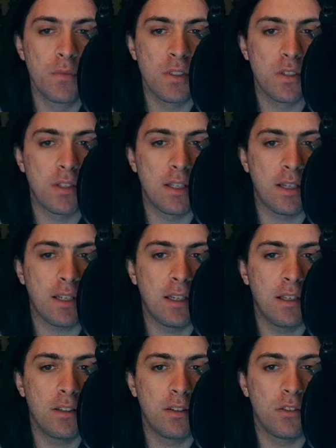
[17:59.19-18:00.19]
So that I
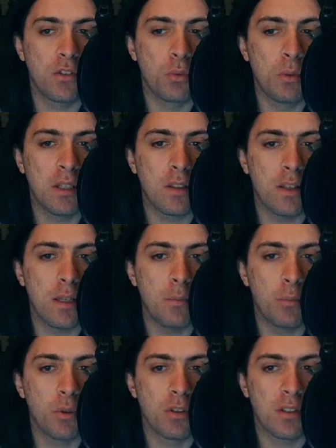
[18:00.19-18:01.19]
can tweak the
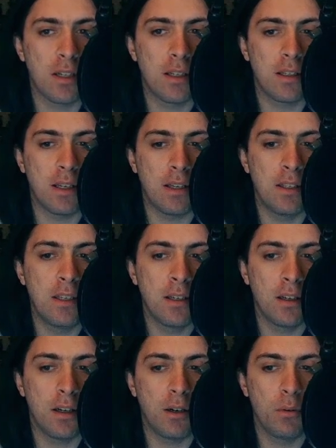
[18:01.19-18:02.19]
input and
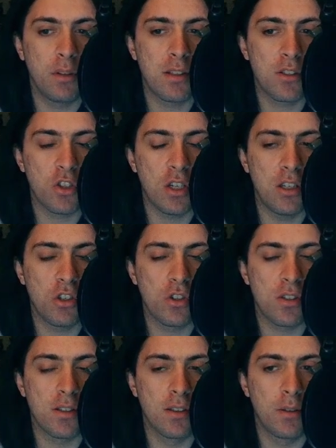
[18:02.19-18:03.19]
hear how it
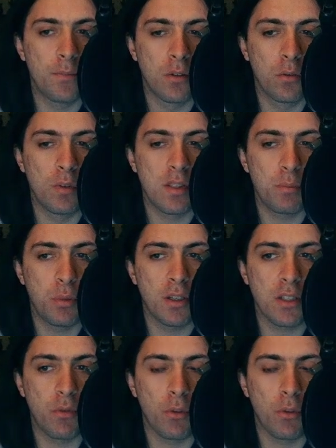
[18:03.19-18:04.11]
changes the response from the